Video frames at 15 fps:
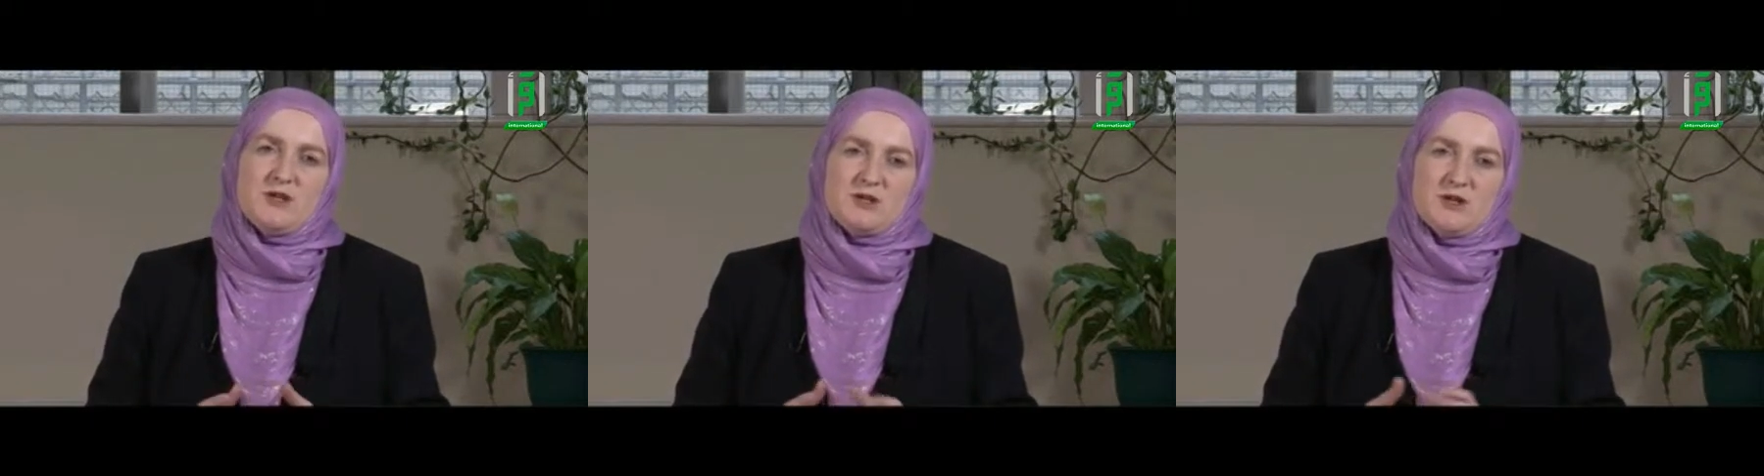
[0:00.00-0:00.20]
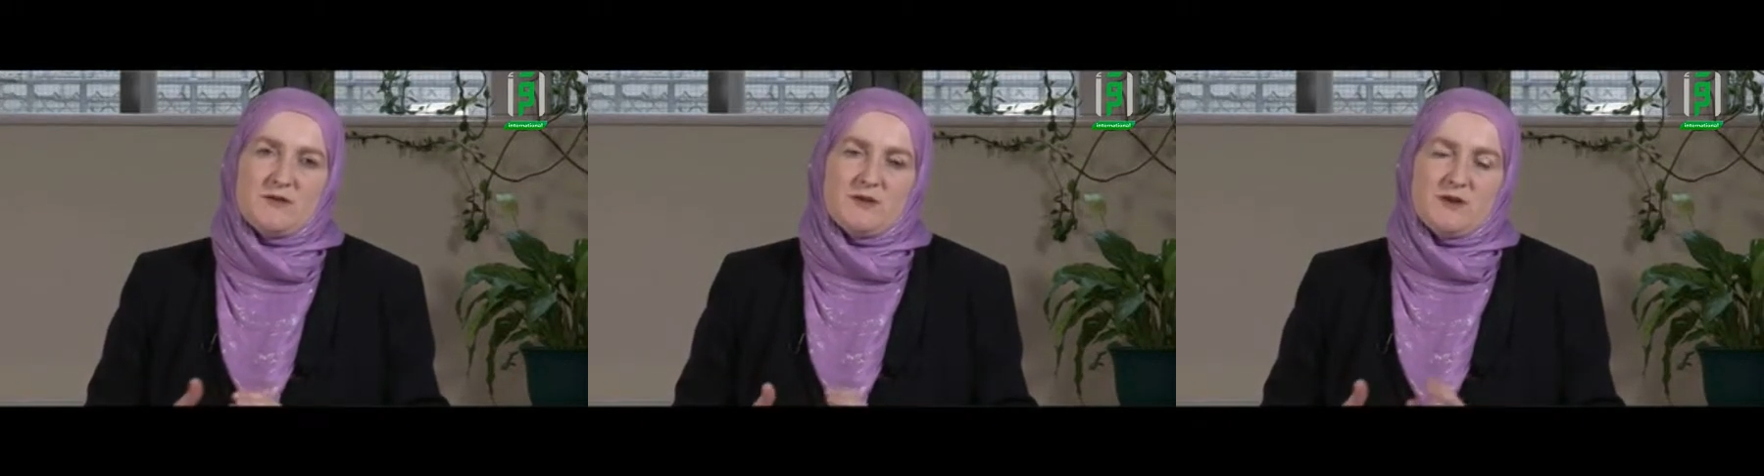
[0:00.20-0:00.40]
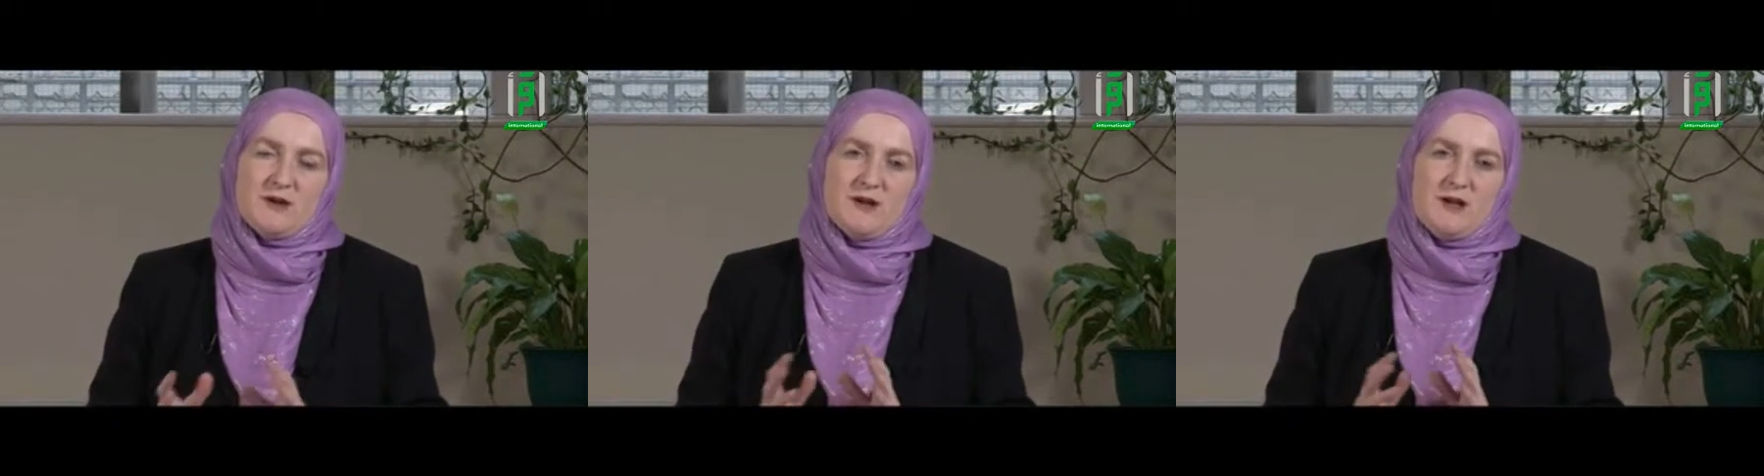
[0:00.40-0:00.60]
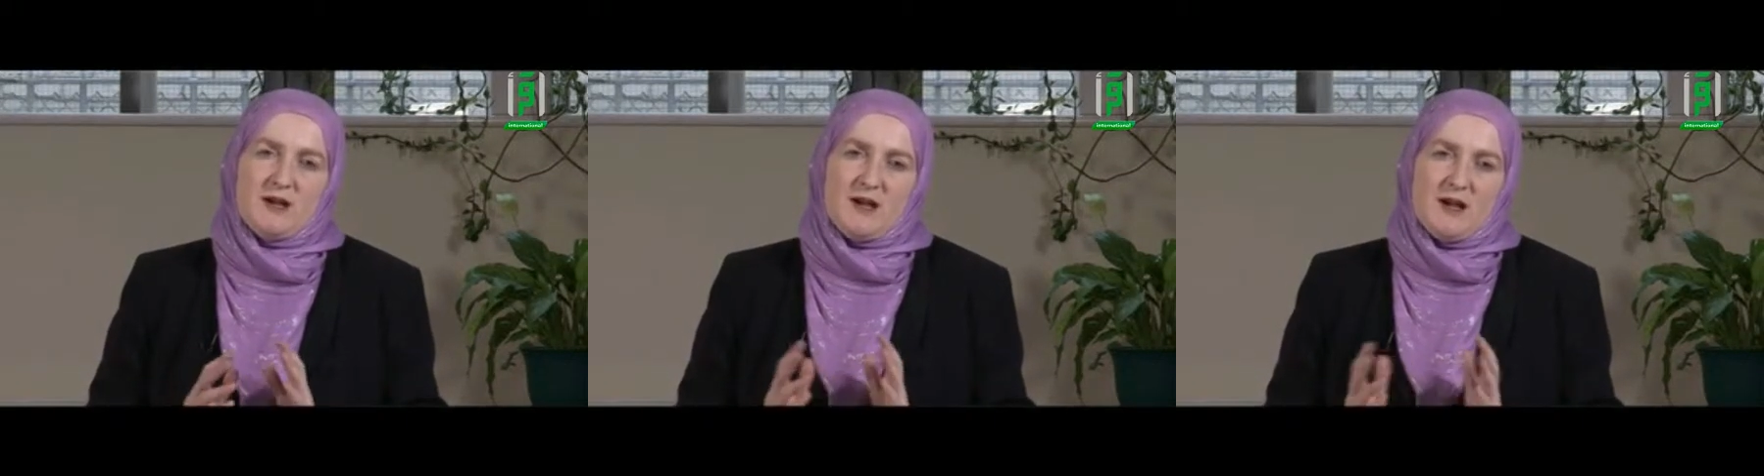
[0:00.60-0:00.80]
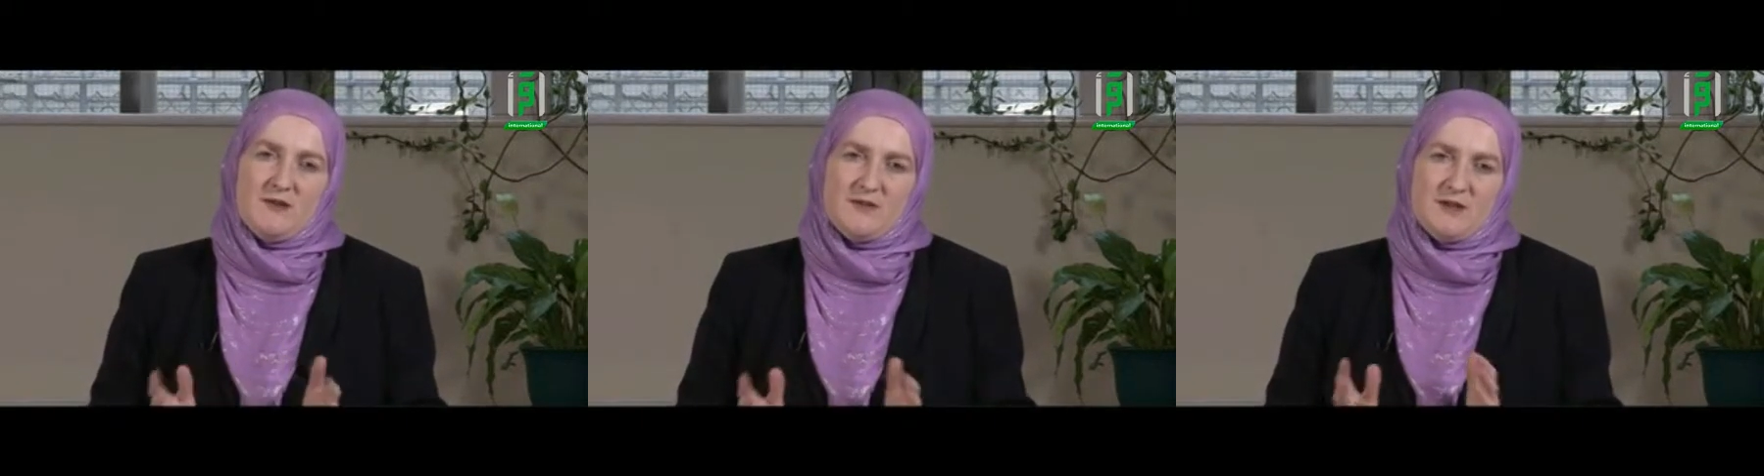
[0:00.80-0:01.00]
each other
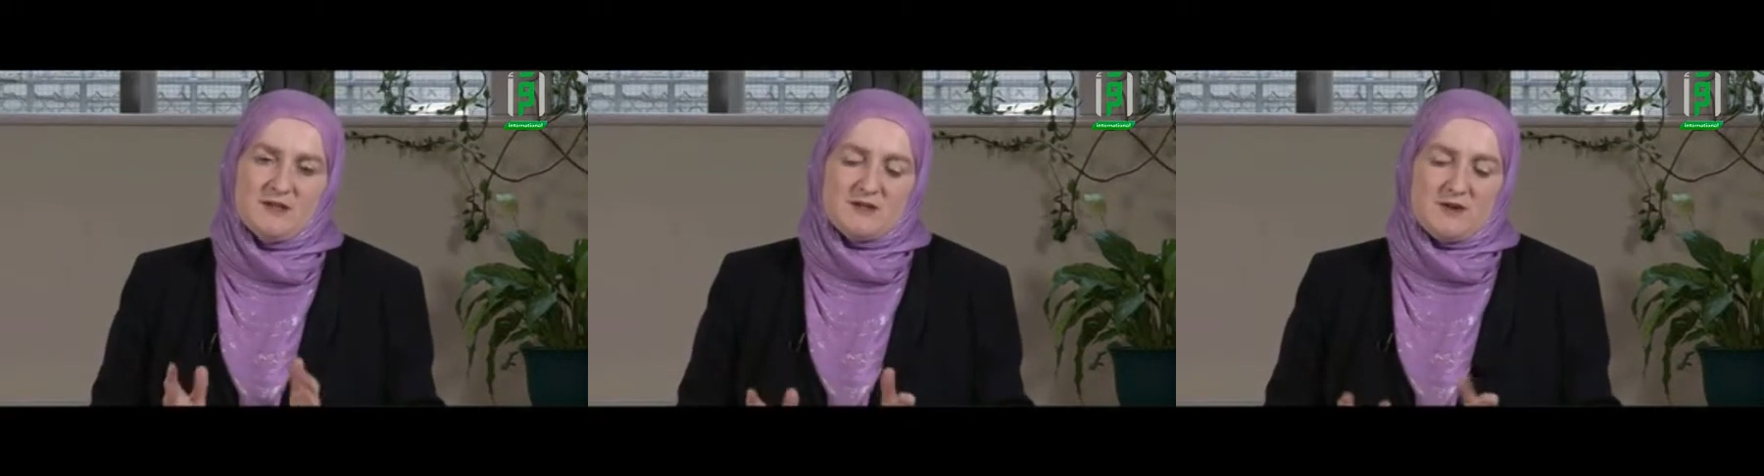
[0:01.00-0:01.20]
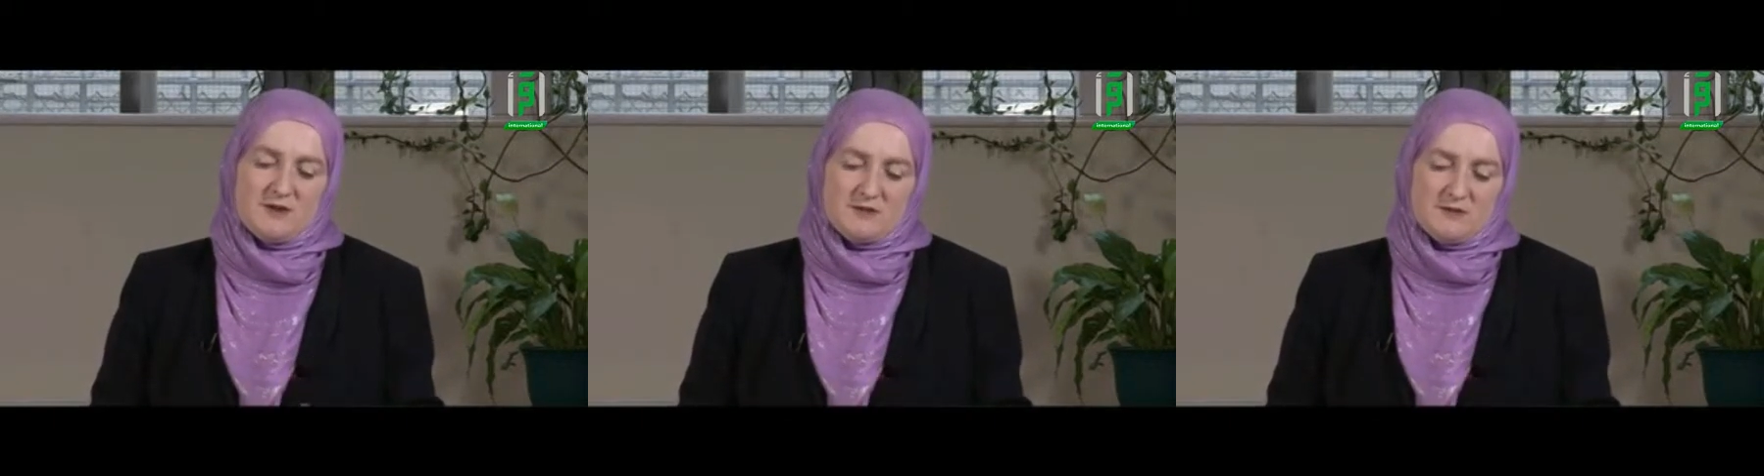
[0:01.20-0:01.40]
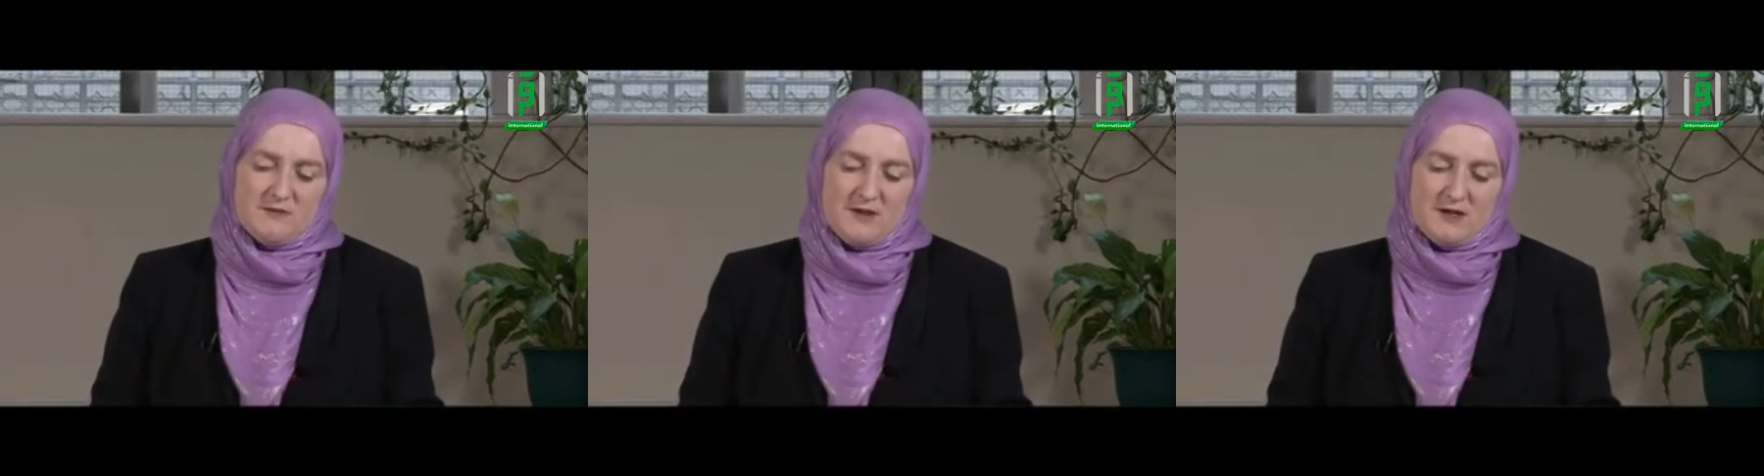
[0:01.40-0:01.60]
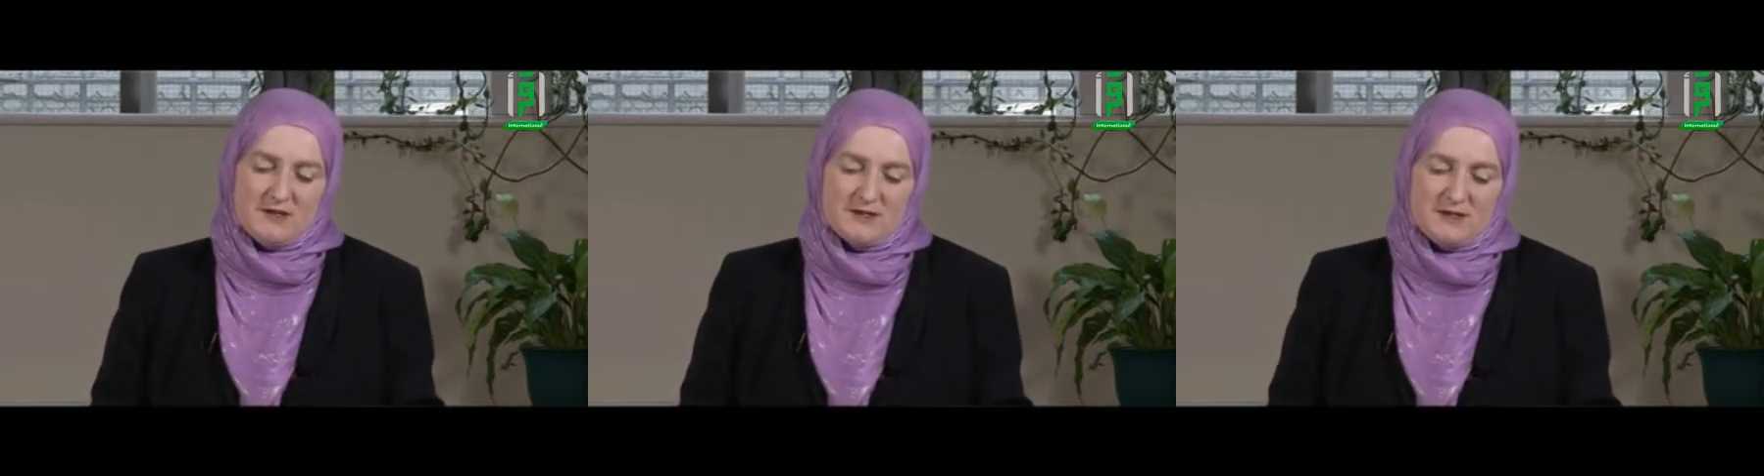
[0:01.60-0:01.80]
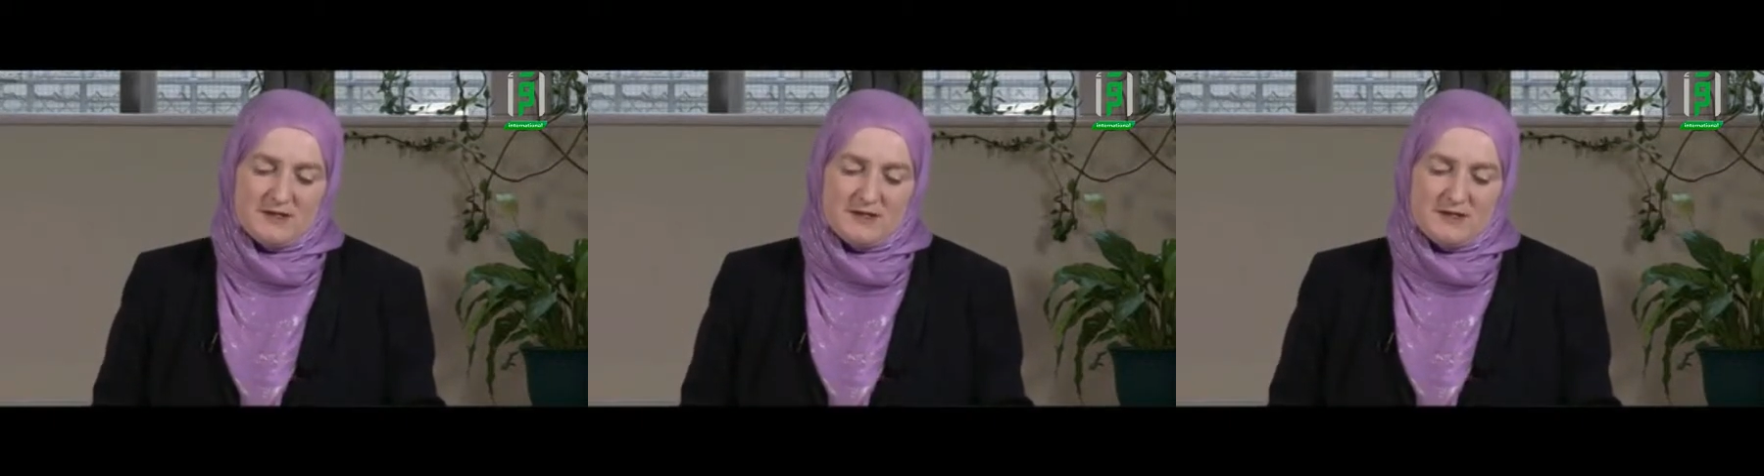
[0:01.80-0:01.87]
and these kinds of things.